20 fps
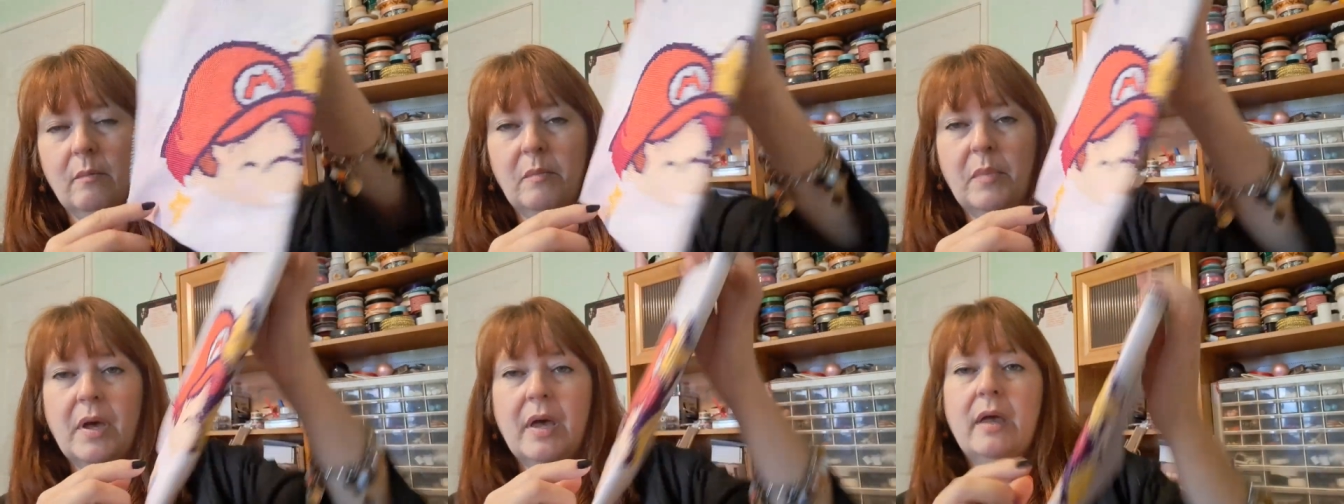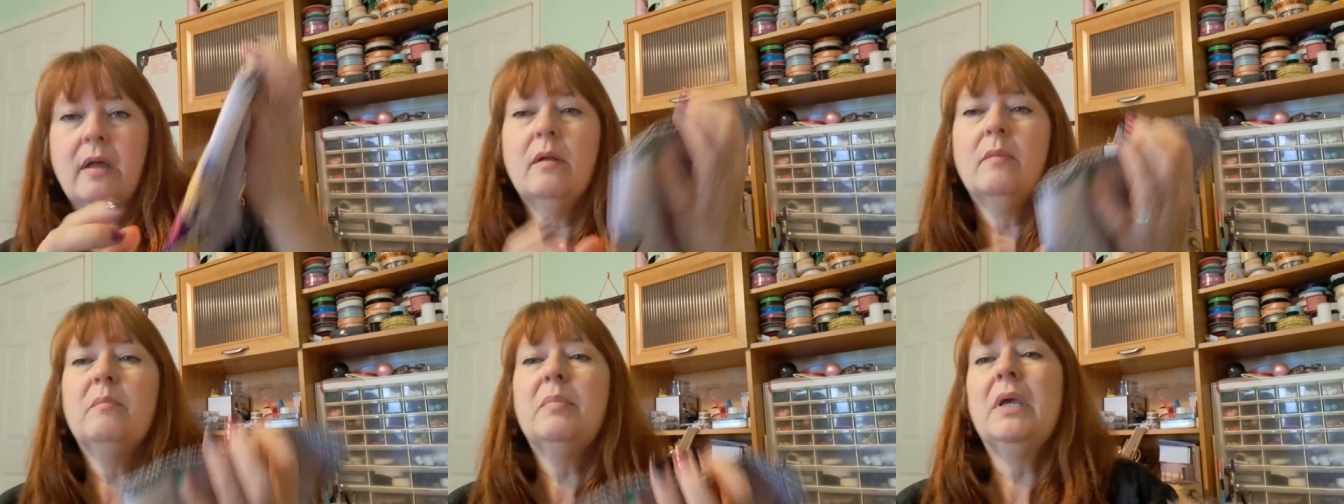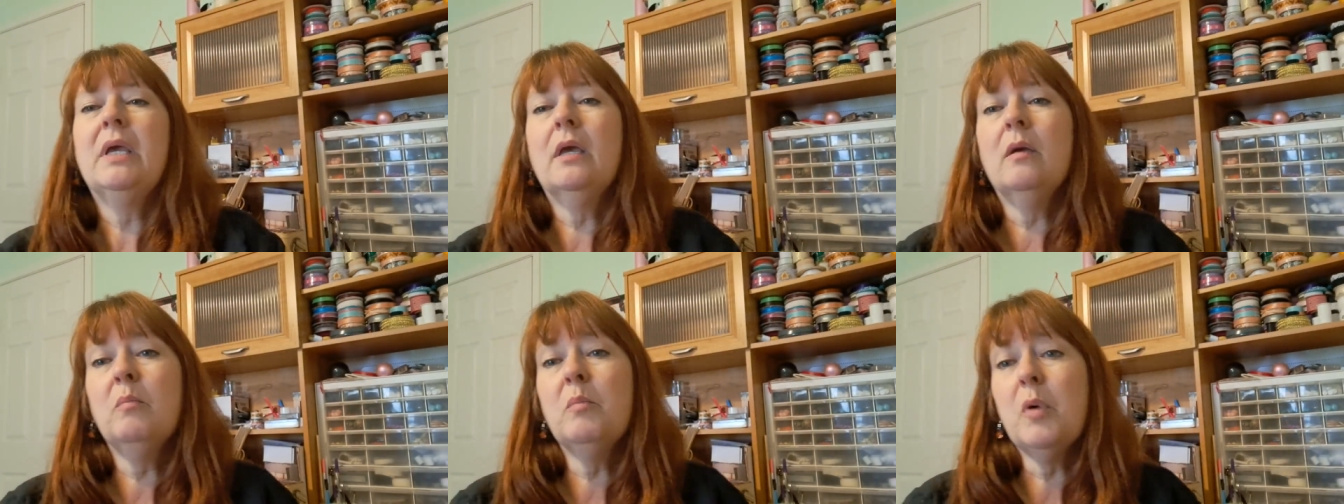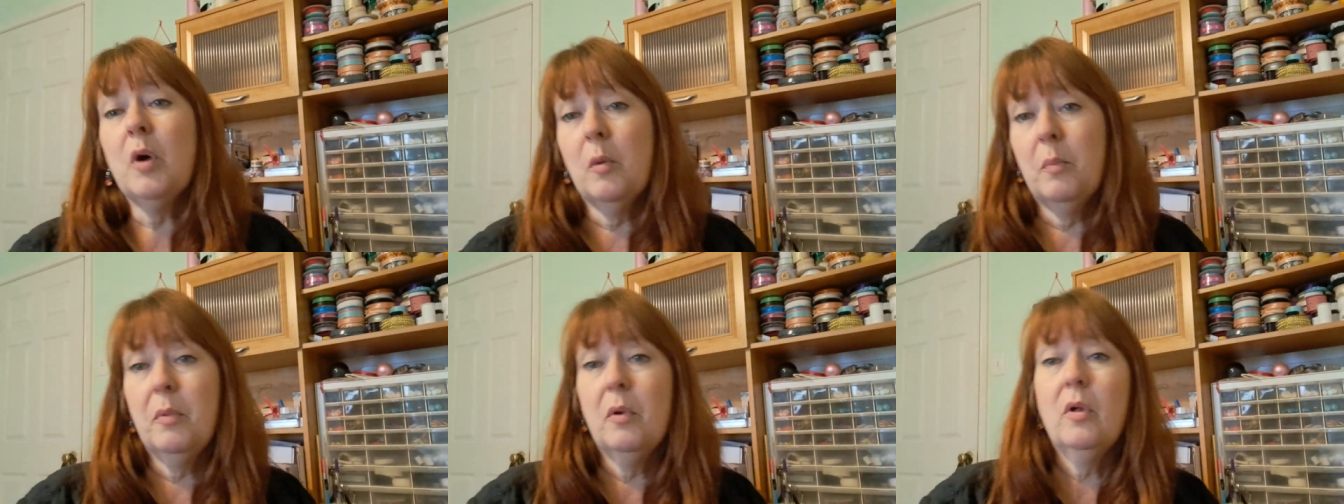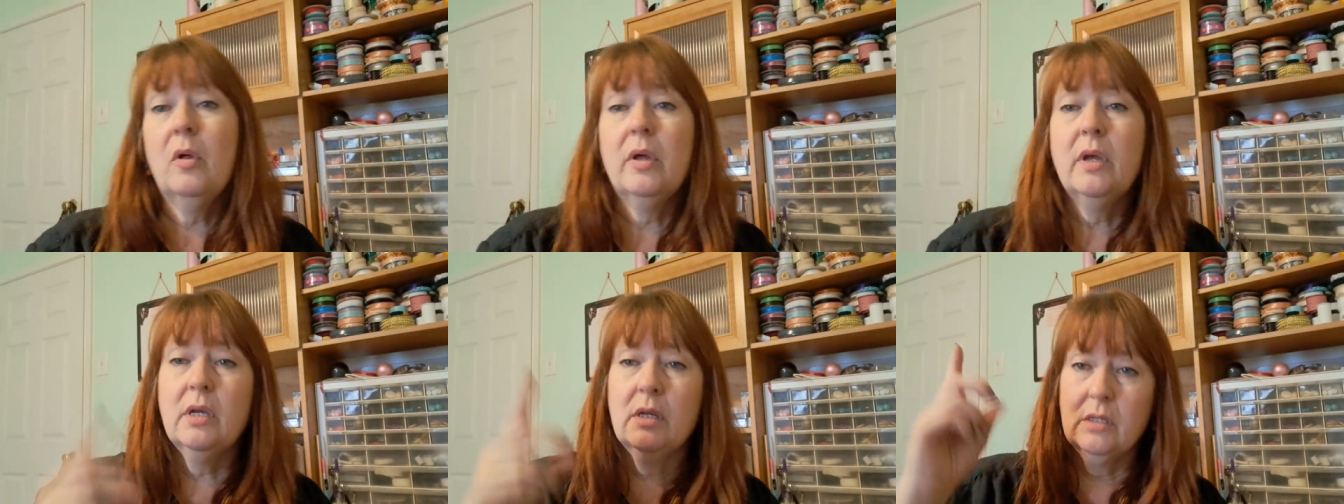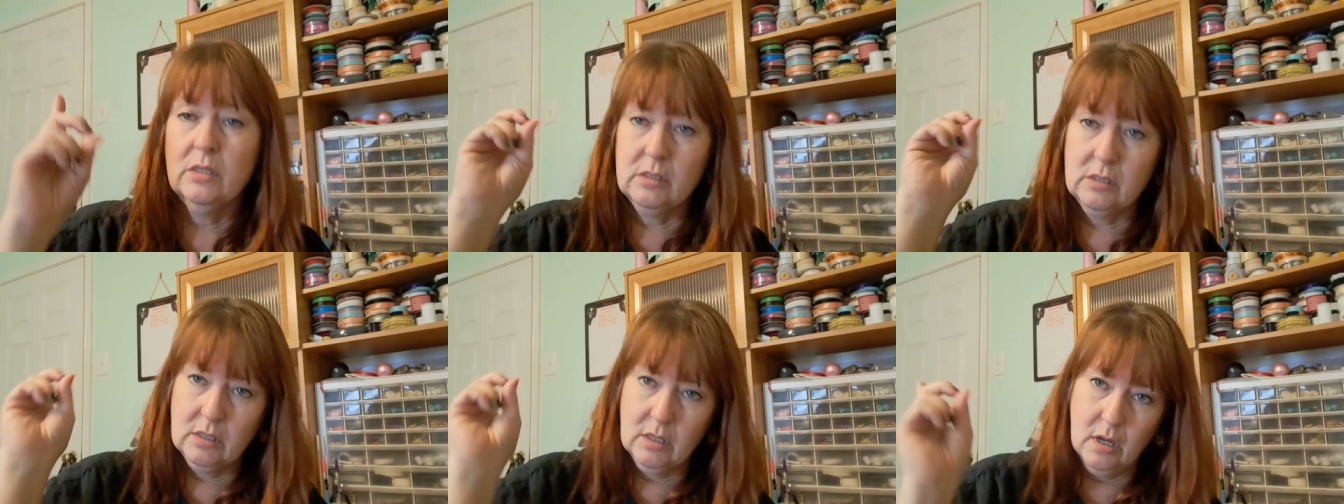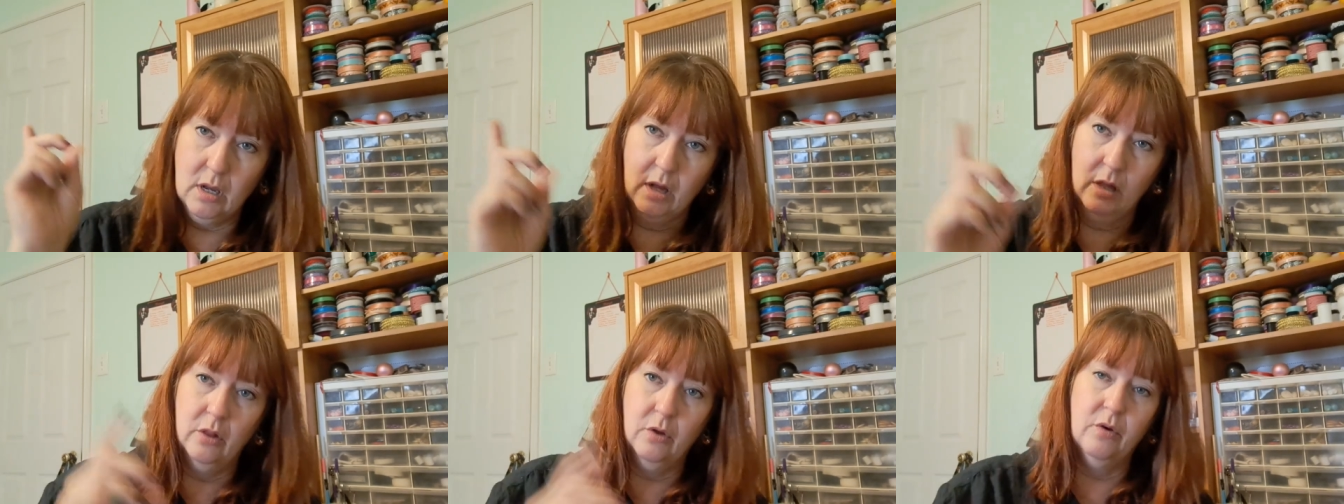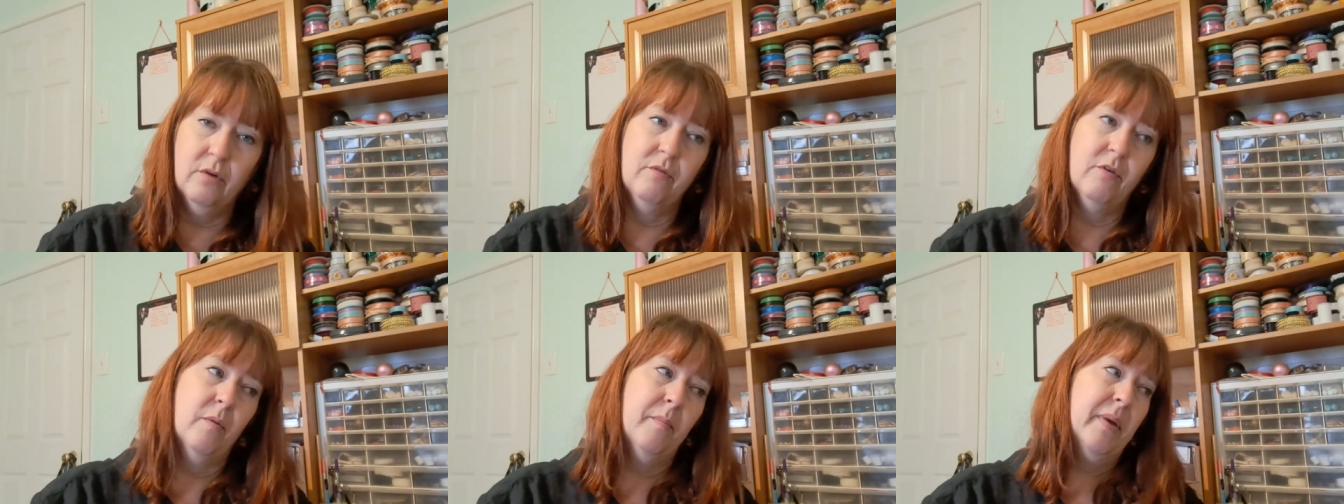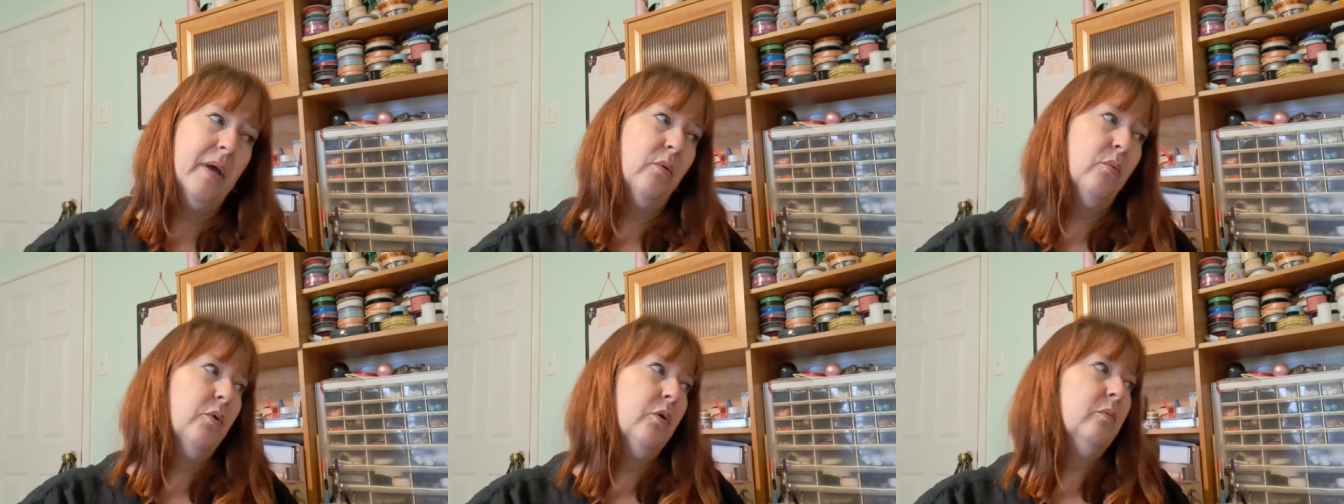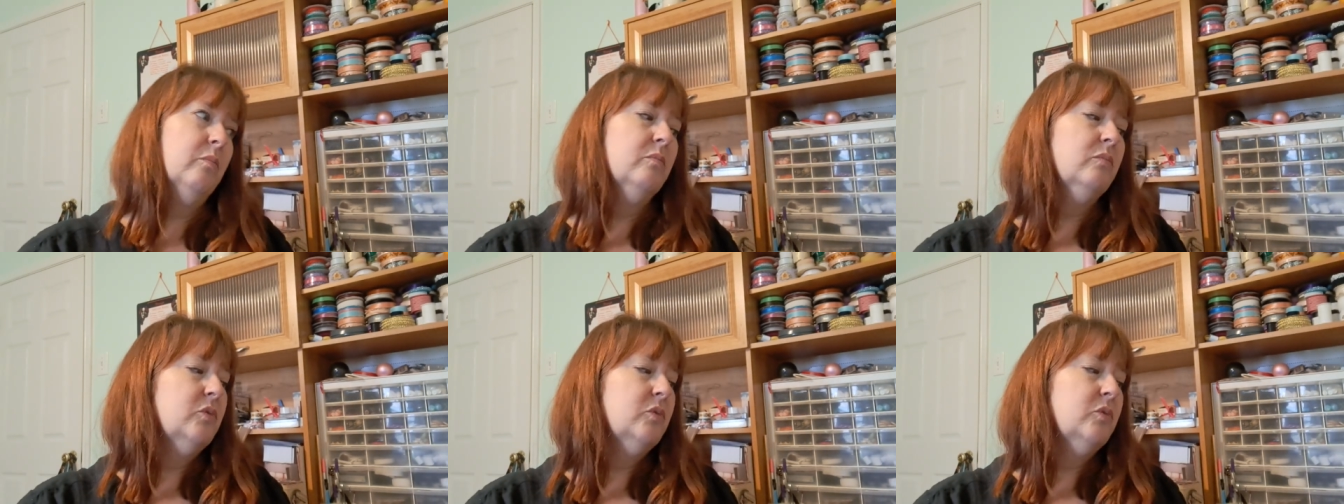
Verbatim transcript: but pink and purple is the color of her bedroom.